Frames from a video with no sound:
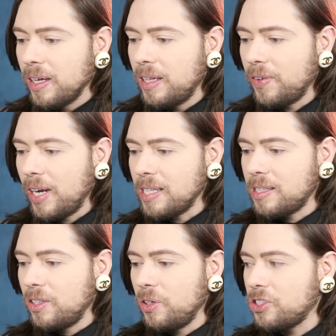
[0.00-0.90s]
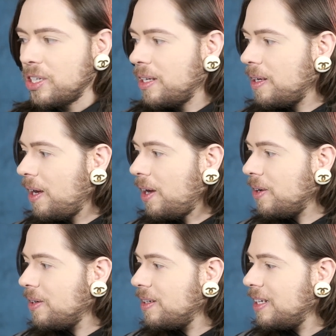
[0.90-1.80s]
The everlasting Dior Chanel...
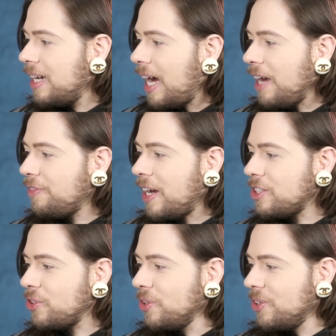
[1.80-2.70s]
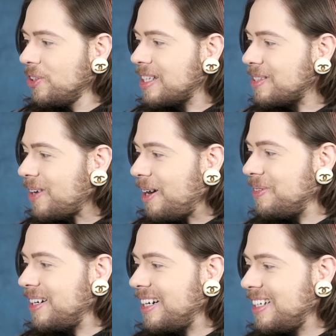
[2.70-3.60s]
Oh! Hi, Fashion, says
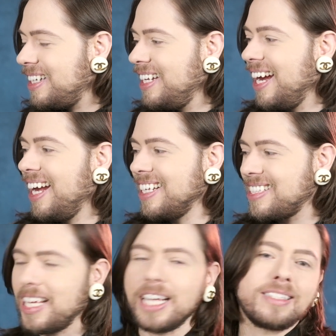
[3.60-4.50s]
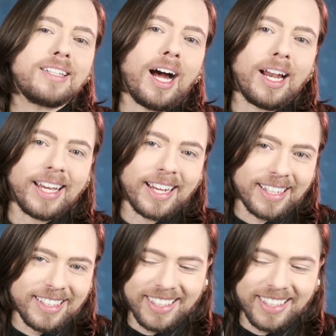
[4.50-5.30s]
Robert. Yes, yes, darling.